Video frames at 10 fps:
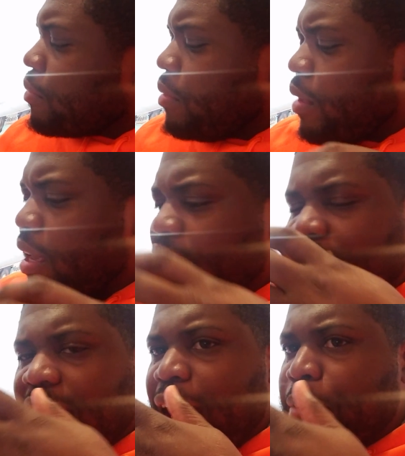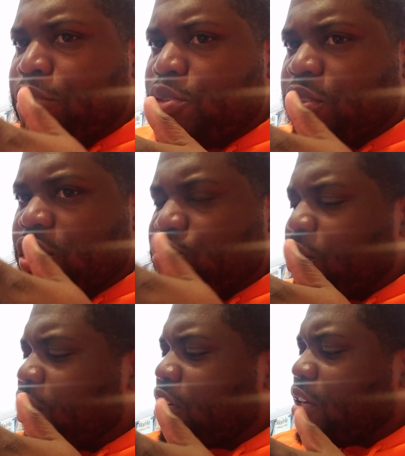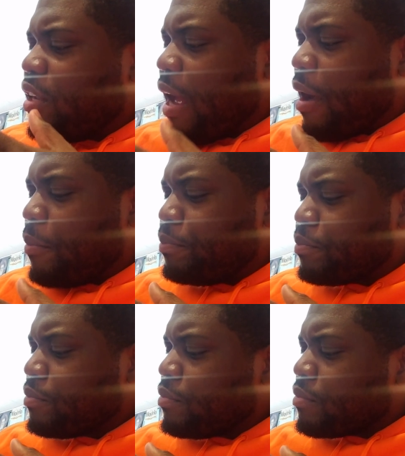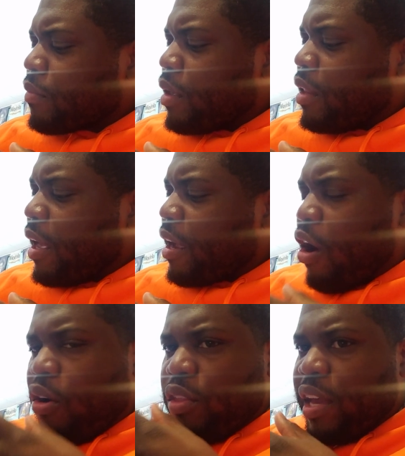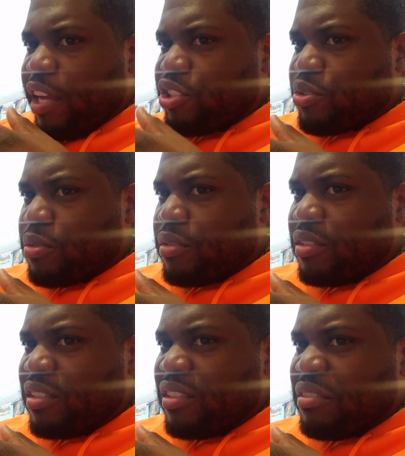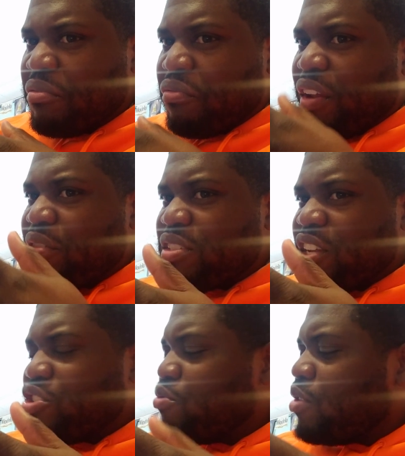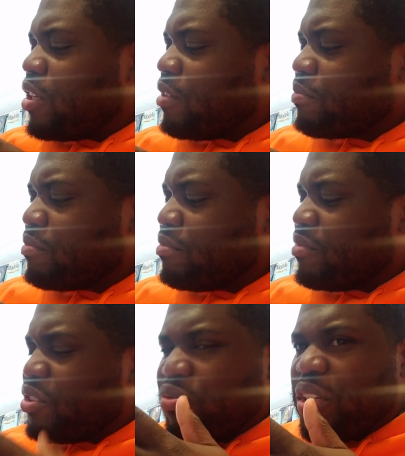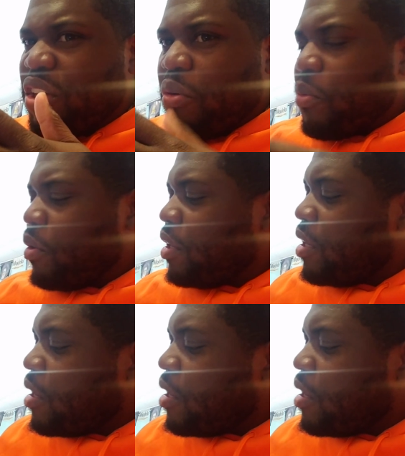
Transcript: And the lime juice is really cut out like all the extra flavors that you really don't want in there.